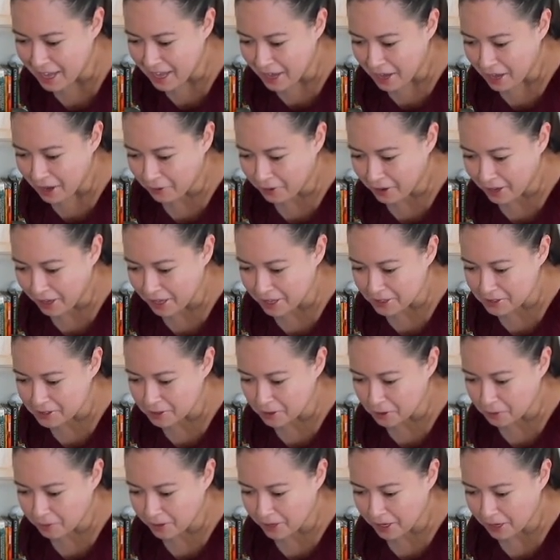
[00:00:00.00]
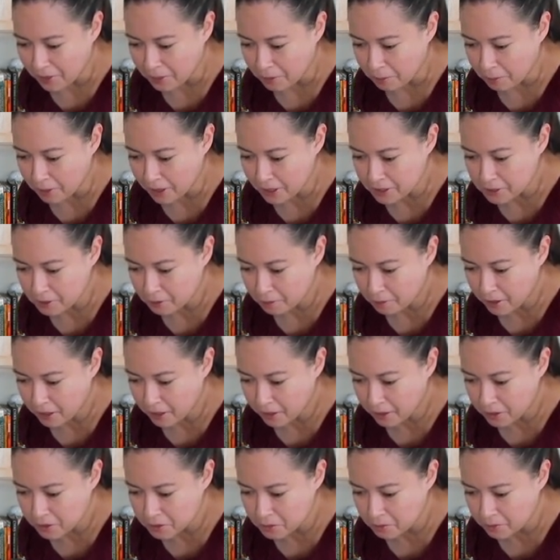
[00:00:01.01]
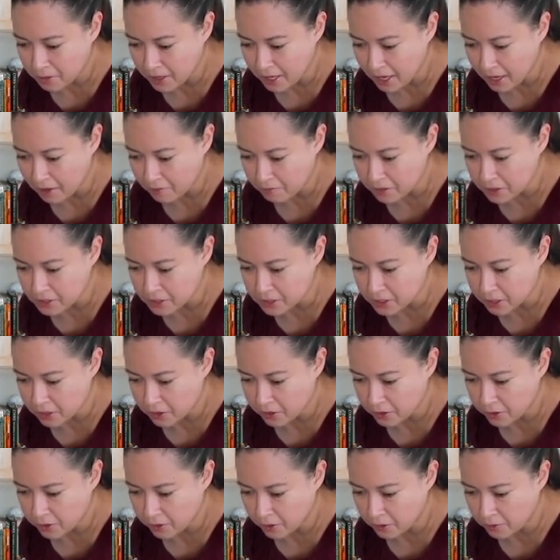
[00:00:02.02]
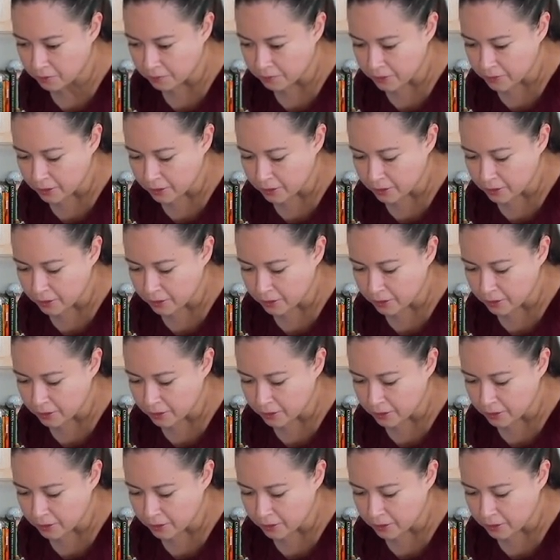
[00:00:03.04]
Okay, so we got the pretzel balls, we have the cereal,